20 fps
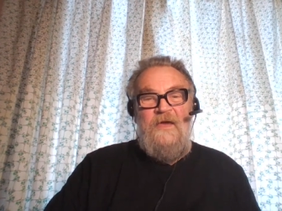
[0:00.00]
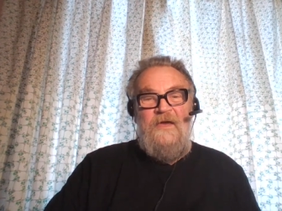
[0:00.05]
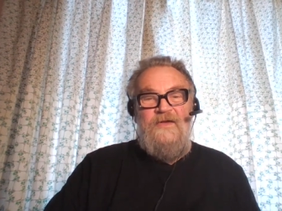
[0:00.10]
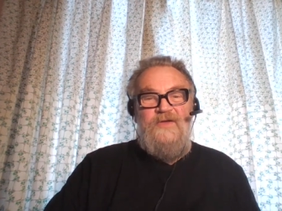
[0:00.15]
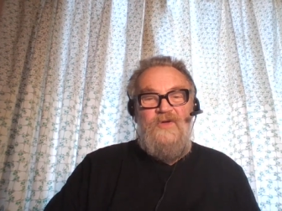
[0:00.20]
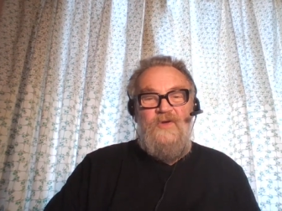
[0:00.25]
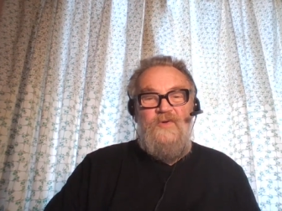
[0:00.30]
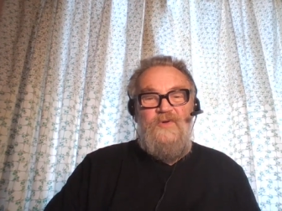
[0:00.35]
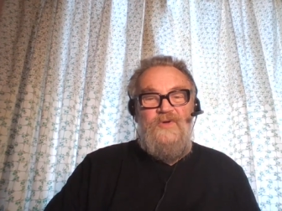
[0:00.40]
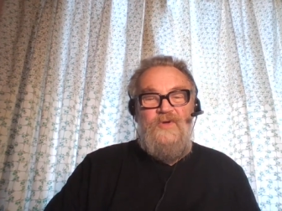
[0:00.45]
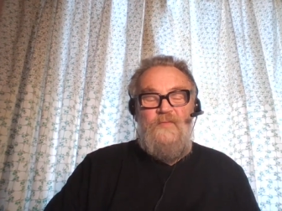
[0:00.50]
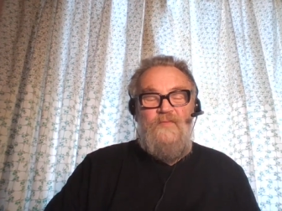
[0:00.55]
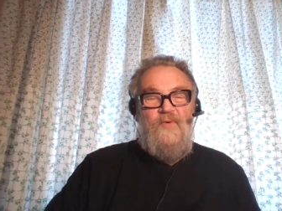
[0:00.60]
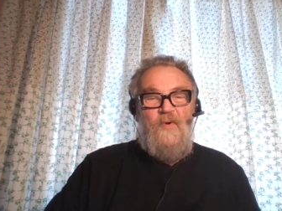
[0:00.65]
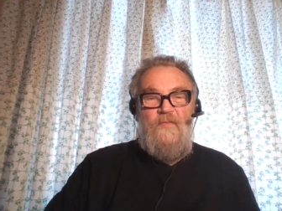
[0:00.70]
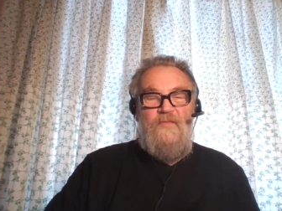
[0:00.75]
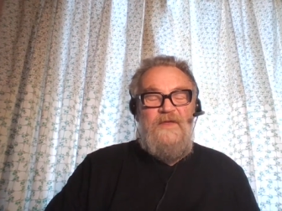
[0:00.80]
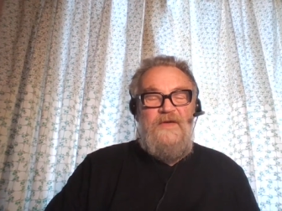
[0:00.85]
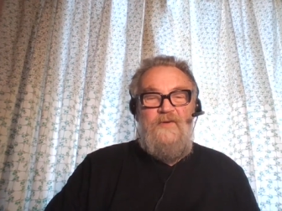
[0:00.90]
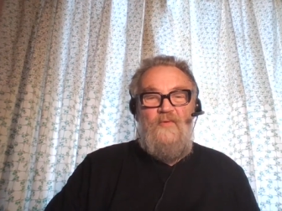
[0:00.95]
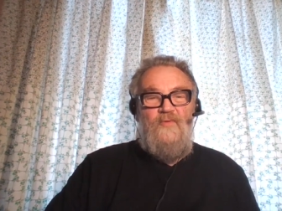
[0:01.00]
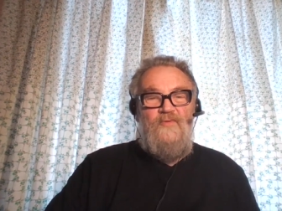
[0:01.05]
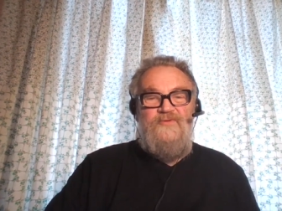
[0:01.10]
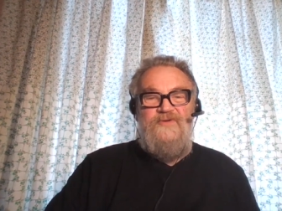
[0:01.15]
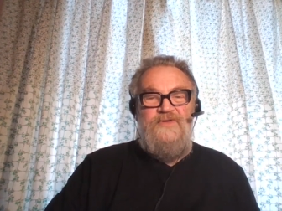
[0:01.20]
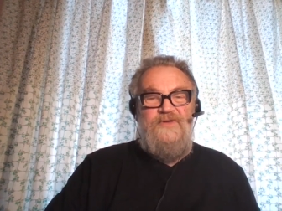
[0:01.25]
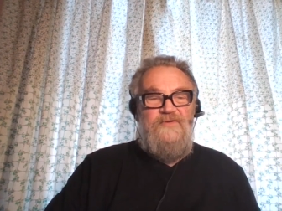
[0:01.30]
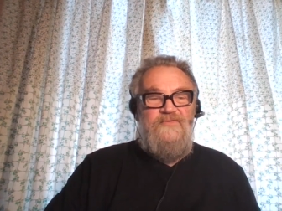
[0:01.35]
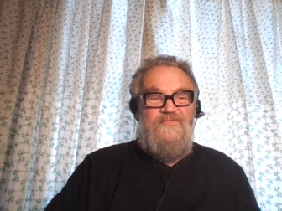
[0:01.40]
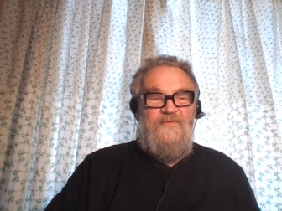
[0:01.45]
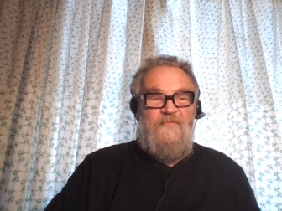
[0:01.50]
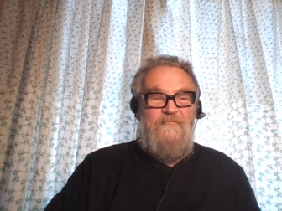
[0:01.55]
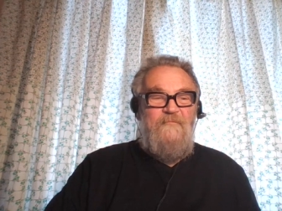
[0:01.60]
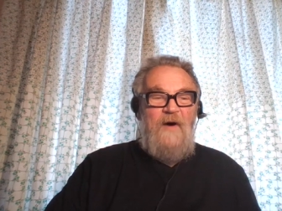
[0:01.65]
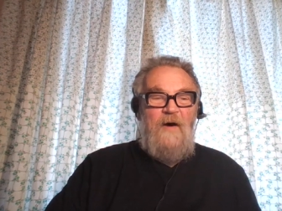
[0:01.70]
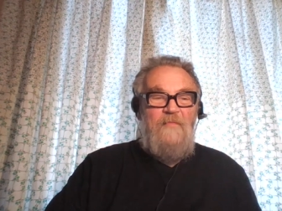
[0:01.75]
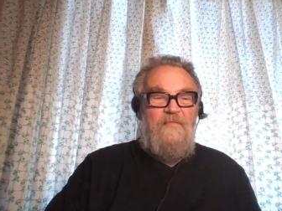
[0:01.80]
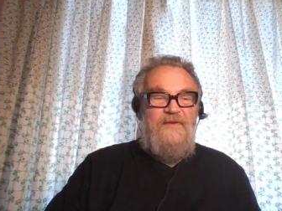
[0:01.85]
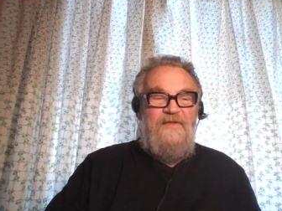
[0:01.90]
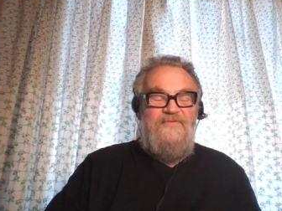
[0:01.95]
you, you probably ought to use a
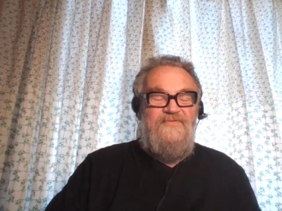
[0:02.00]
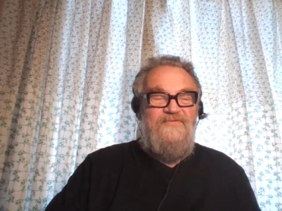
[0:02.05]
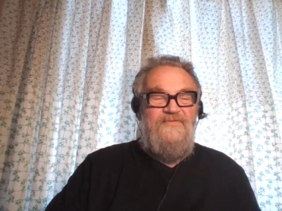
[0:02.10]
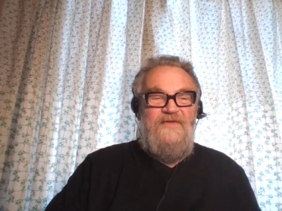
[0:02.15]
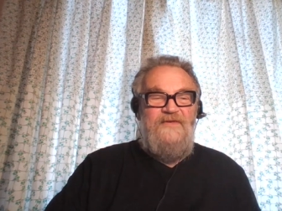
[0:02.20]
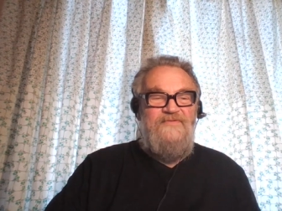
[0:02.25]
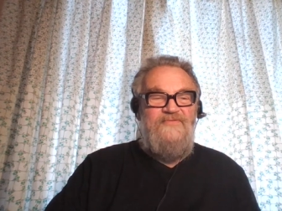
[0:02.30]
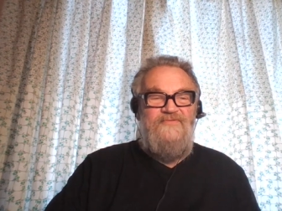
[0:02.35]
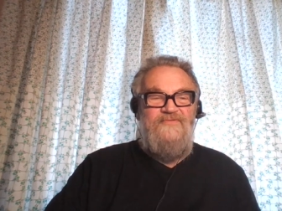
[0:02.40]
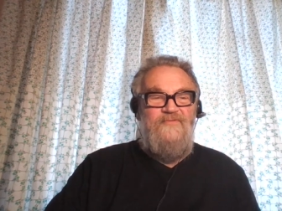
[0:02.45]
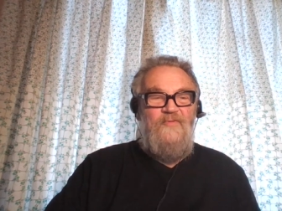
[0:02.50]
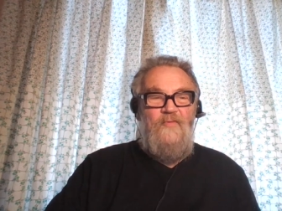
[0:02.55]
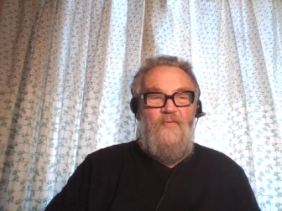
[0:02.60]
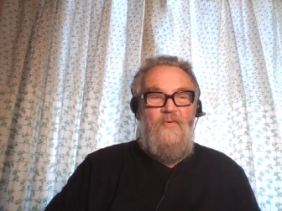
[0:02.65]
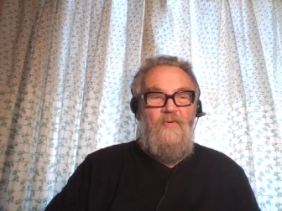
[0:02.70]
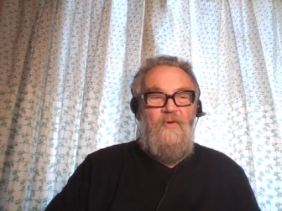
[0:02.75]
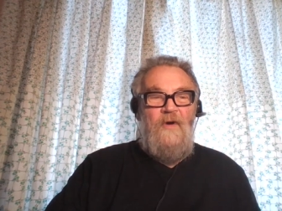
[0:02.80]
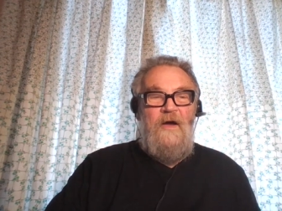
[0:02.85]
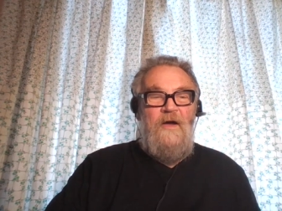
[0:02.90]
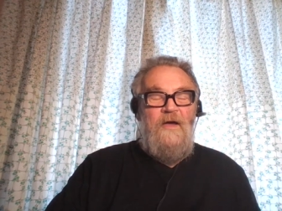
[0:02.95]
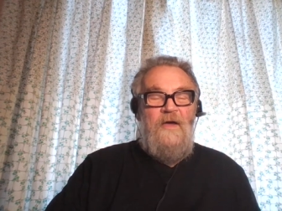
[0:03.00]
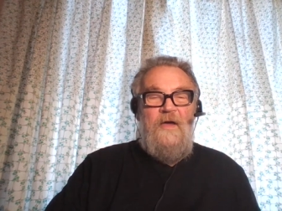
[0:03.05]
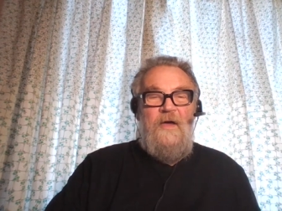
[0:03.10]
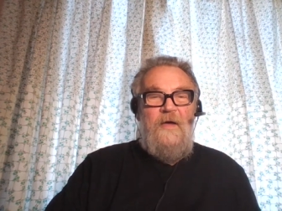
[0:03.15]
publicist or a,